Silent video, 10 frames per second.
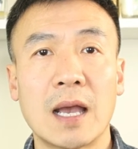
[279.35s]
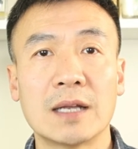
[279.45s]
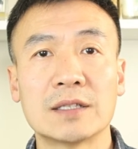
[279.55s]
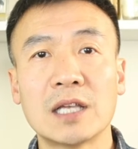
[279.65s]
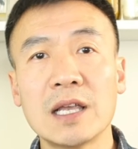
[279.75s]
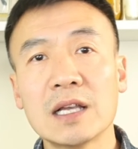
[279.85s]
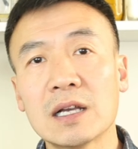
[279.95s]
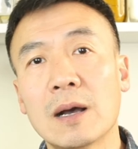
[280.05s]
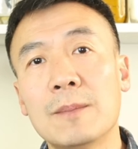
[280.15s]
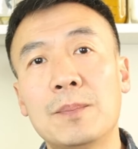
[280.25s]
And it
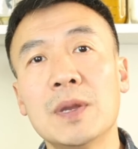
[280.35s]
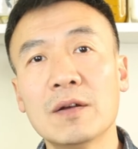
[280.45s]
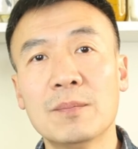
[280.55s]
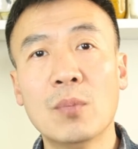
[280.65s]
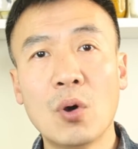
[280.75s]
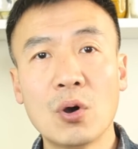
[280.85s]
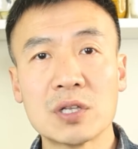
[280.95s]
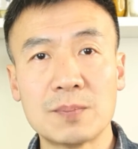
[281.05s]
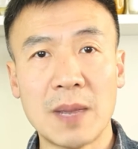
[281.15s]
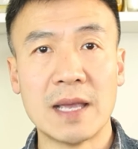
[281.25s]
takes a bit of
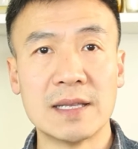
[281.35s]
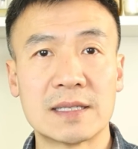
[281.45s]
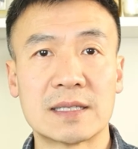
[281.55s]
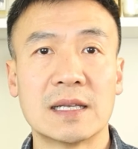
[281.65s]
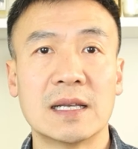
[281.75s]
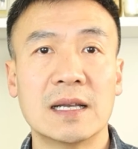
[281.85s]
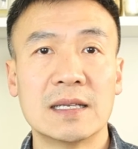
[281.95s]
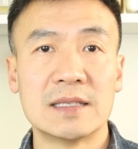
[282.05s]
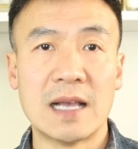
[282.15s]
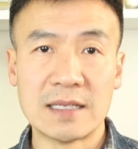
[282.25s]
more space
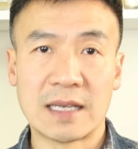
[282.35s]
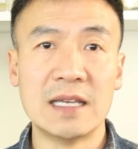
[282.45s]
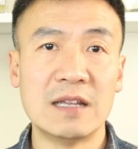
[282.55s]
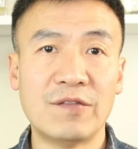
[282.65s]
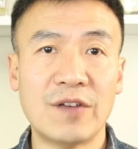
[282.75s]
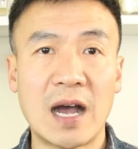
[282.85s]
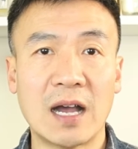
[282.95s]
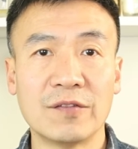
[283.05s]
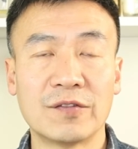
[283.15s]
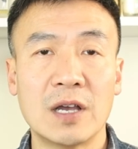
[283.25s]
than the
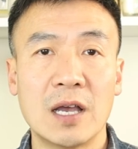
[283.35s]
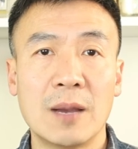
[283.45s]
KD5,